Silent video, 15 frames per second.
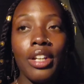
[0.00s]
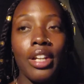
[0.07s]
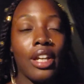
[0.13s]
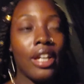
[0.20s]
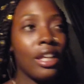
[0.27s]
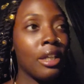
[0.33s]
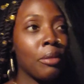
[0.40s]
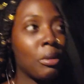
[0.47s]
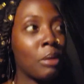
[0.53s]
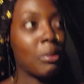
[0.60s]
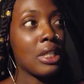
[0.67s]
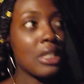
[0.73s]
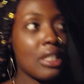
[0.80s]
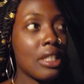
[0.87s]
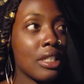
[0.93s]
heading by
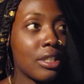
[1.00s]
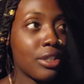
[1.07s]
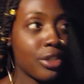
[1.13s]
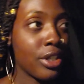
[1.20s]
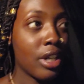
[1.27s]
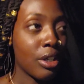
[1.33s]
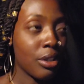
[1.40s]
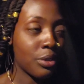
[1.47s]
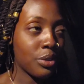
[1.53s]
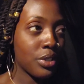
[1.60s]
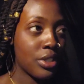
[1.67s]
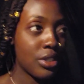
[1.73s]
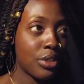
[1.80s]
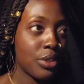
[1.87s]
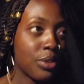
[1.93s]
my sister's
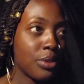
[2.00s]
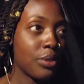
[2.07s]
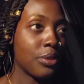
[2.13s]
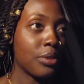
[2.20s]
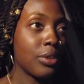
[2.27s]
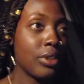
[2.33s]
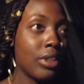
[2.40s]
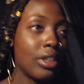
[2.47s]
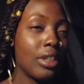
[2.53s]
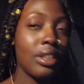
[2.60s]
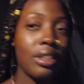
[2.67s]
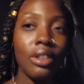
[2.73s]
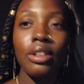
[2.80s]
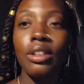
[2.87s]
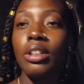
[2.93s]
house to
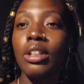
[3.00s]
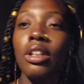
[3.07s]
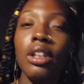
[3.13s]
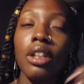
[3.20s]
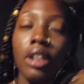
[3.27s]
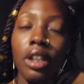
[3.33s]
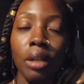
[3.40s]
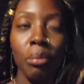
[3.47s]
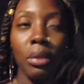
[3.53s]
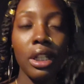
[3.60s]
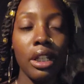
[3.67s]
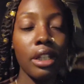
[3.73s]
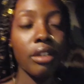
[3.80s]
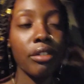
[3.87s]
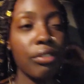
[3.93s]
get my
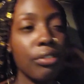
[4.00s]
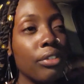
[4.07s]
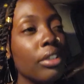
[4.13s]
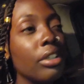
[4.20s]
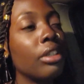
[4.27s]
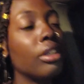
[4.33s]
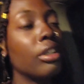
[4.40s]
gift.